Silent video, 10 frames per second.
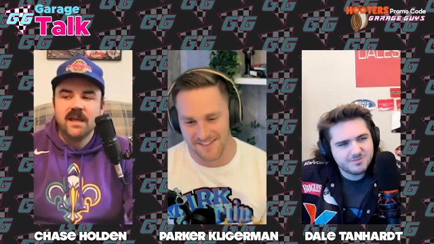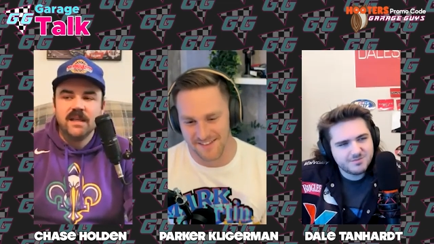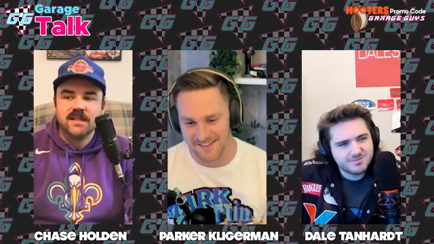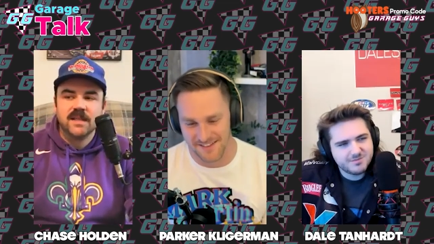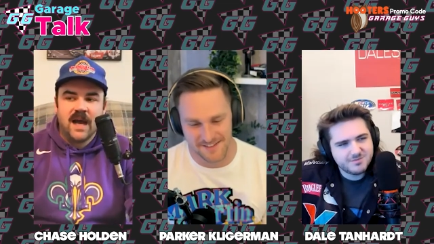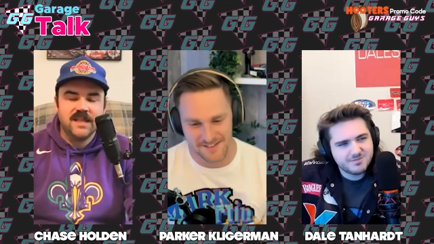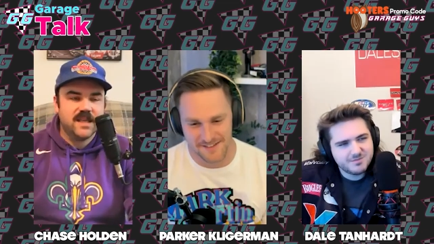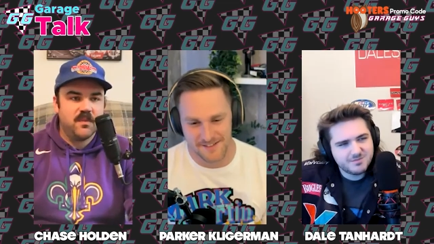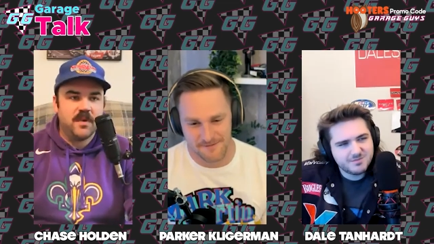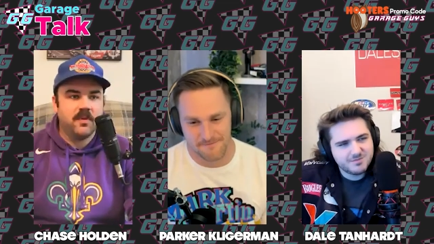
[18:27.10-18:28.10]
Speaker 1: it's a
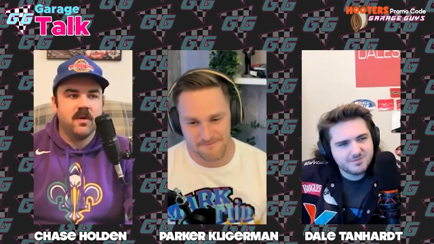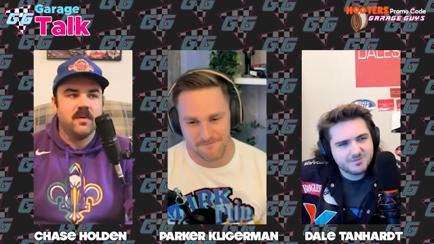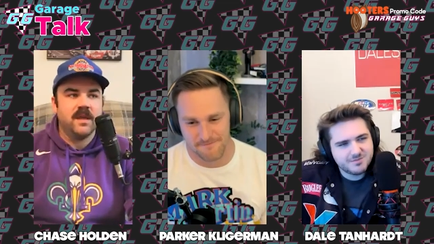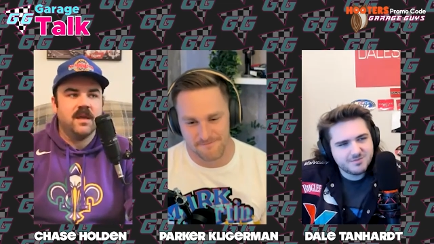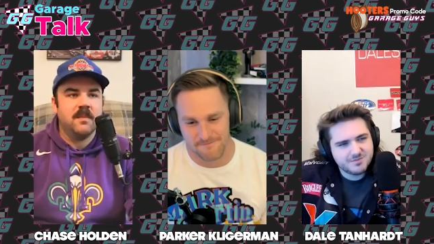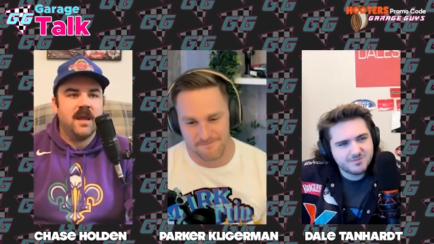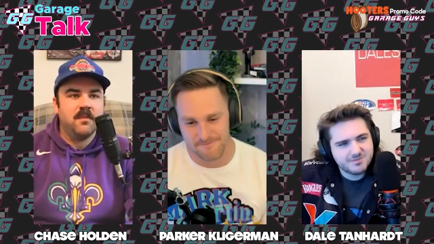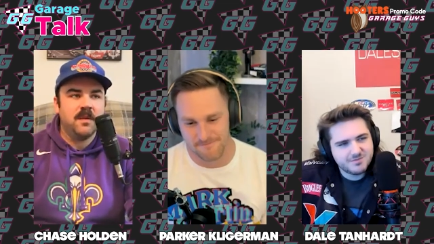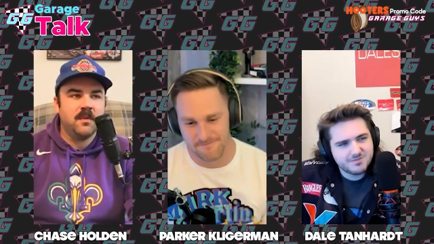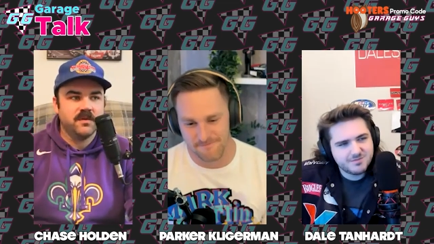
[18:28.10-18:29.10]
concept people don't get, man.
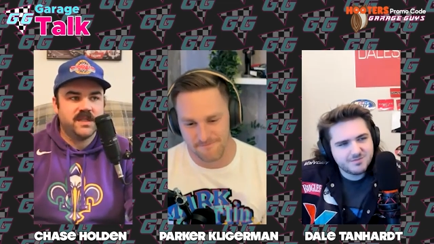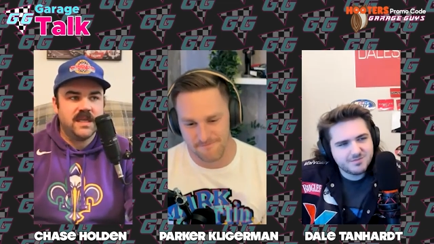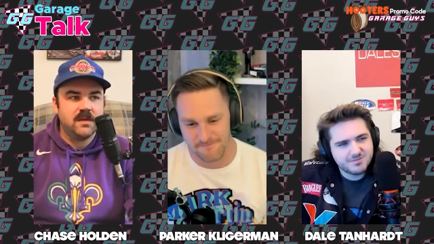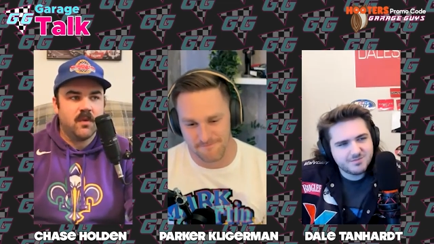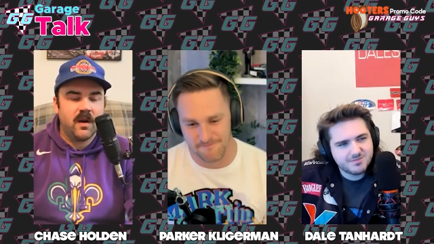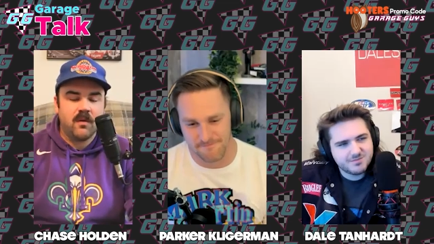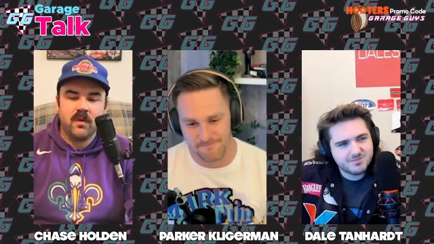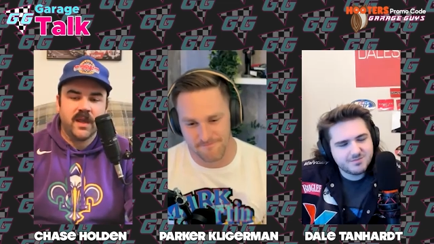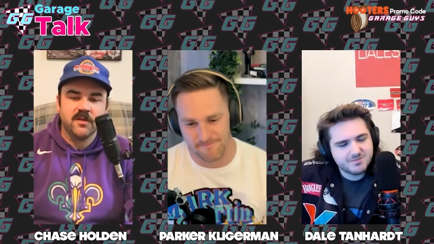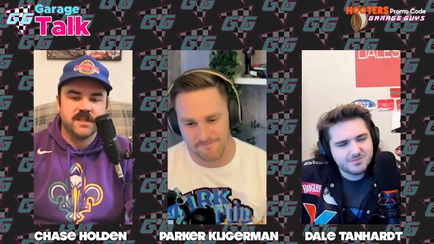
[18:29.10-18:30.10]
People don't see what it
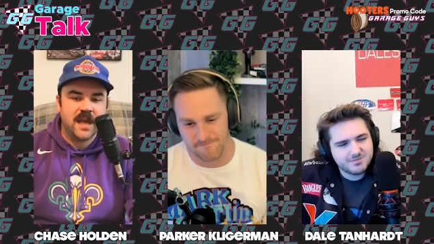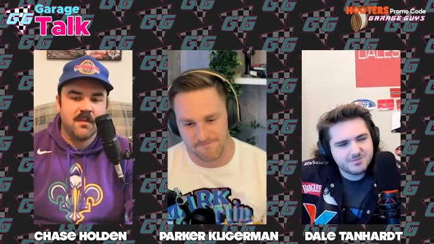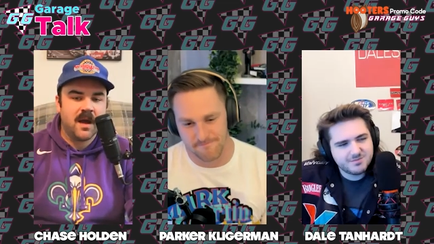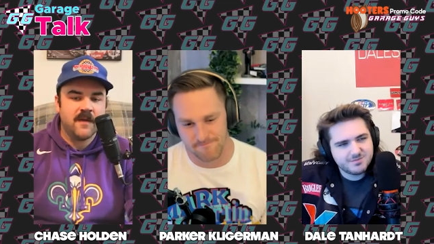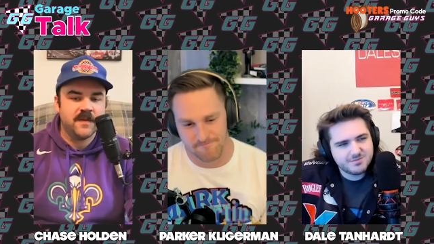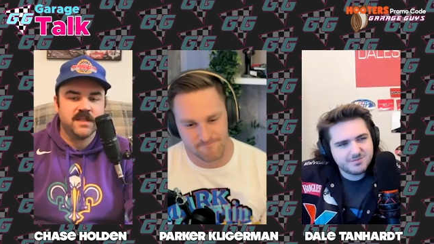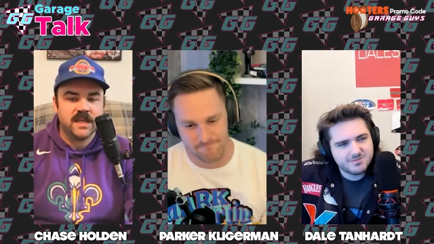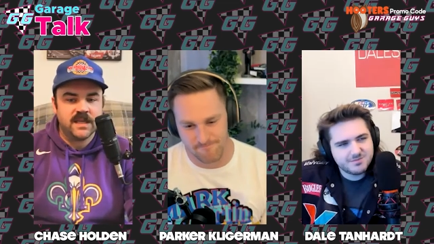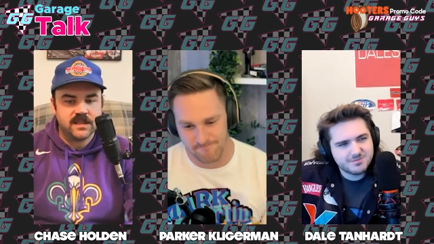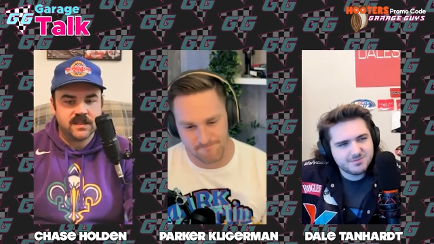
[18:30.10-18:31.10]
really goes down behind the
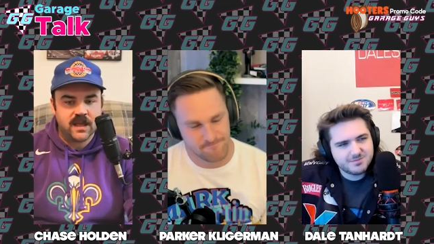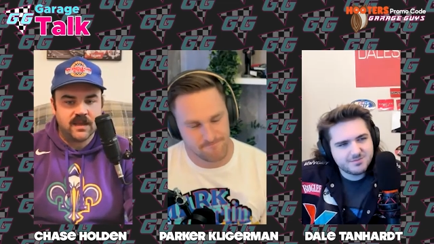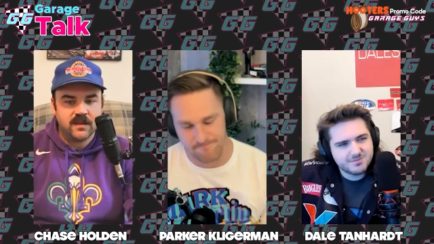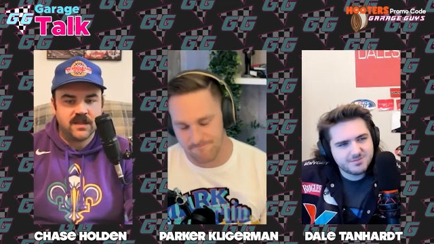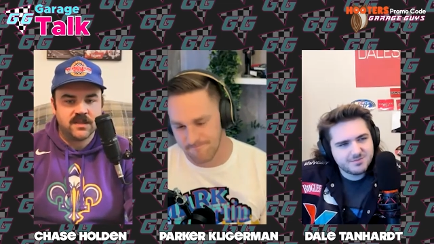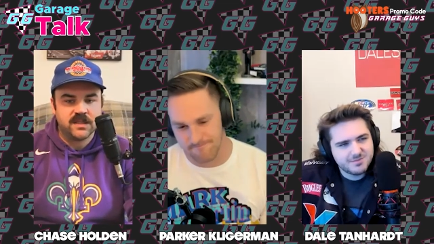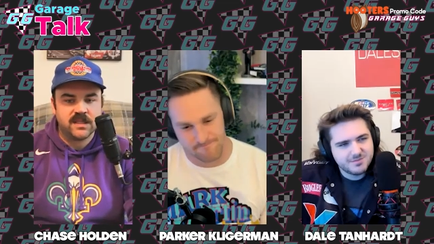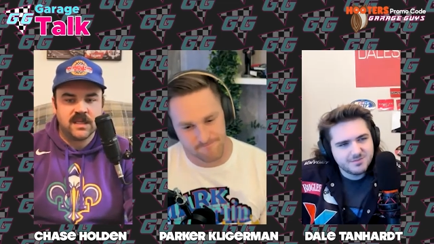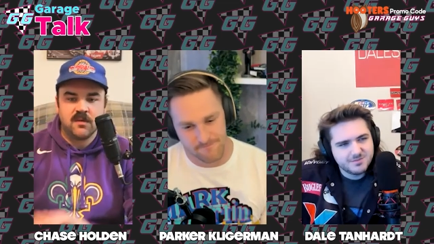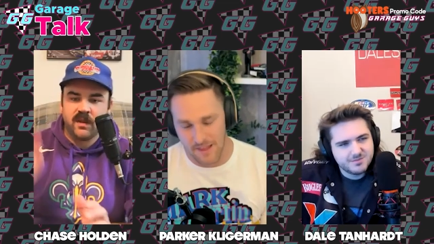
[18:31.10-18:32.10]
scenes. They they just
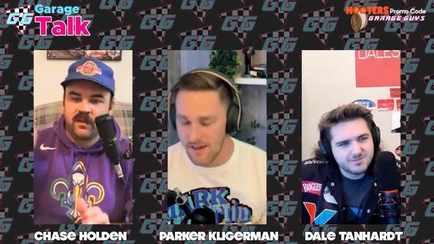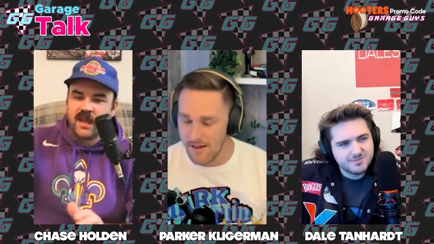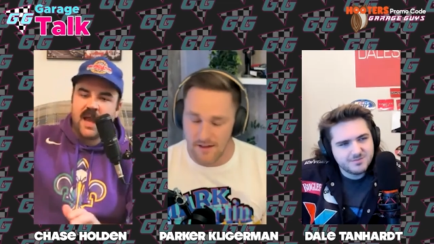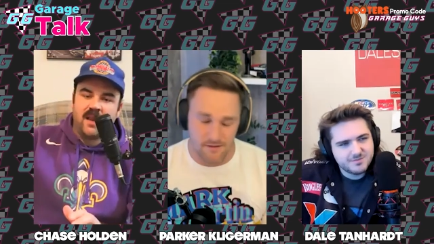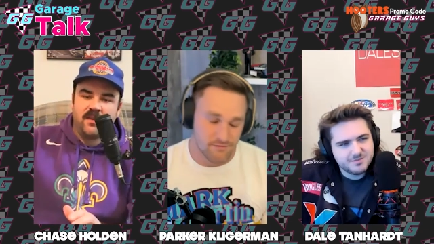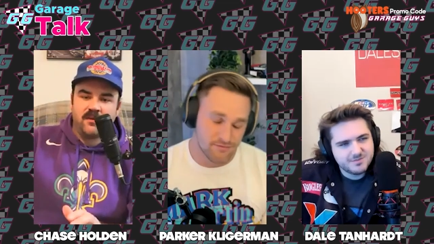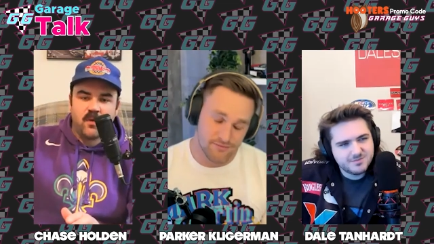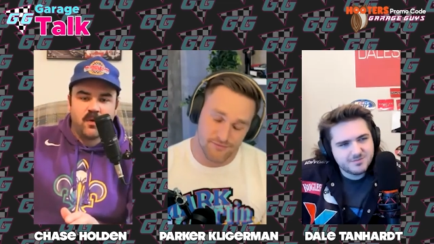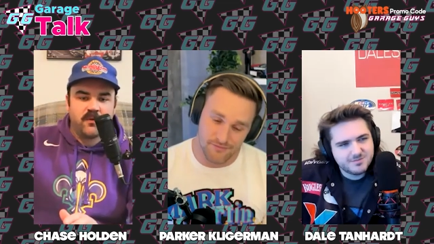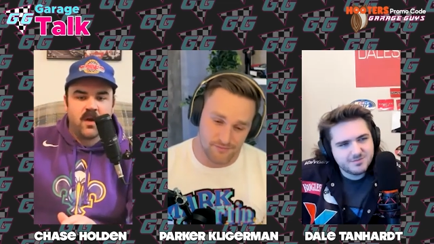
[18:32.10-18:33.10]
see what they got at the
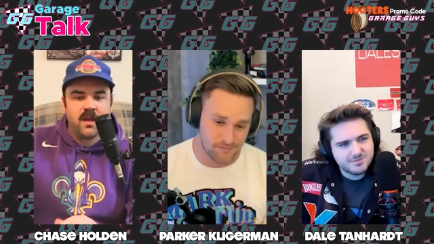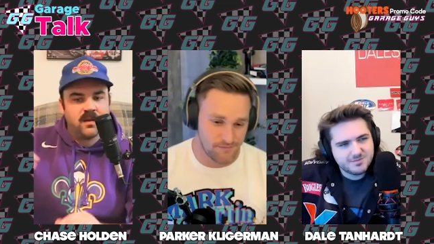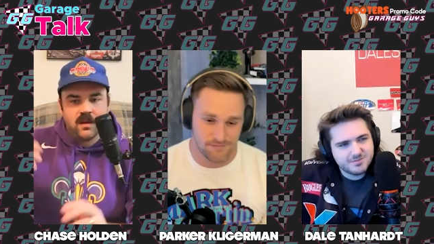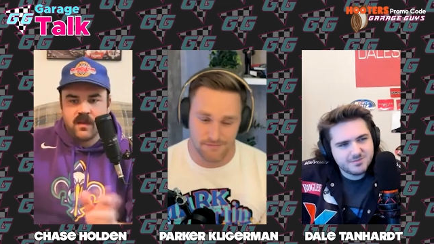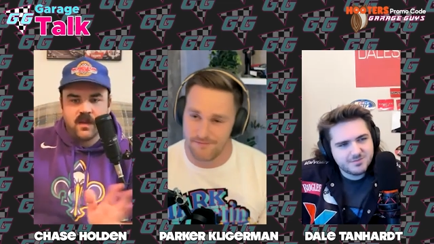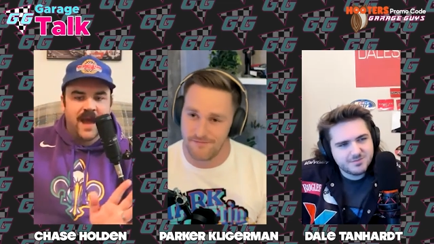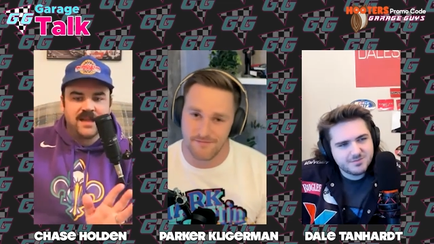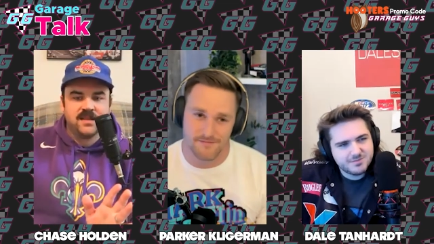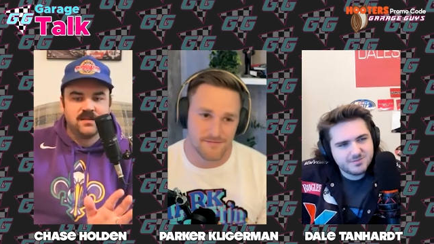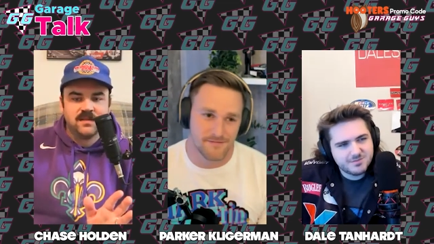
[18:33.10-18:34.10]
forefront, and then
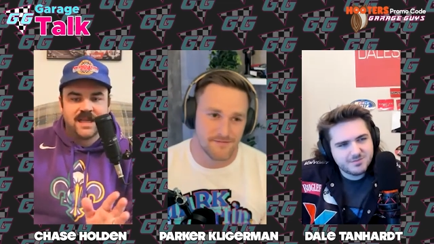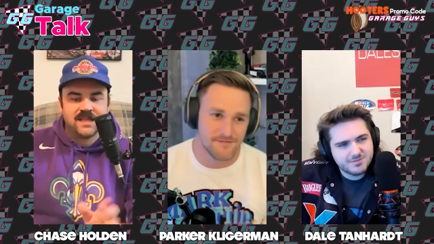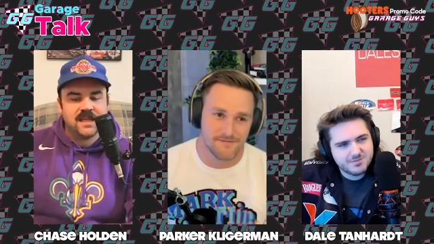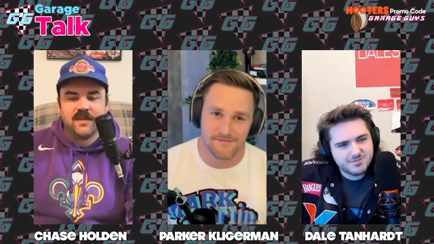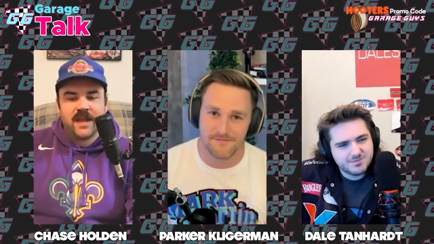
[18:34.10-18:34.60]
that's that's it. They